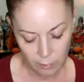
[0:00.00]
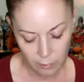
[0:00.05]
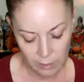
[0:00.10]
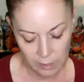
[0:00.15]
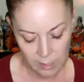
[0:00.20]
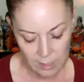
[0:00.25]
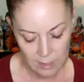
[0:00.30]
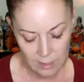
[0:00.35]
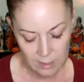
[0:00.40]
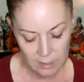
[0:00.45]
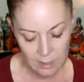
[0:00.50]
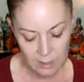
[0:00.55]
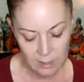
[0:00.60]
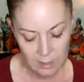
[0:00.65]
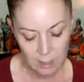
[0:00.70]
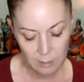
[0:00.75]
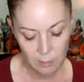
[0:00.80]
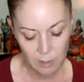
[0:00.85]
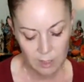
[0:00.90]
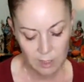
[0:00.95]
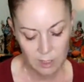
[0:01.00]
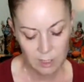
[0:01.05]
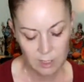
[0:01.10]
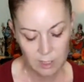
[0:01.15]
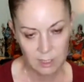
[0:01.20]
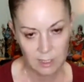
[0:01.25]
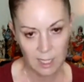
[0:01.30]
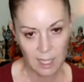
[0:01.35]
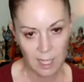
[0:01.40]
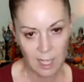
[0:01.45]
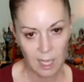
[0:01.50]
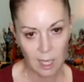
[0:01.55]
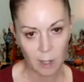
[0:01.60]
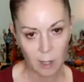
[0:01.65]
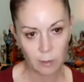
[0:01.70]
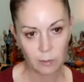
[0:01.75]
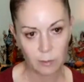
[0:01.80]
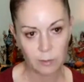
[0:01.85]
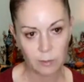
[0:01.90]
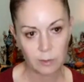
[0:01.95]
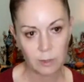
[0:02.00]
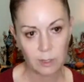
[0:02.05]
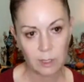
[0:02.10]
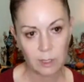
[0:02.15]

Release these images now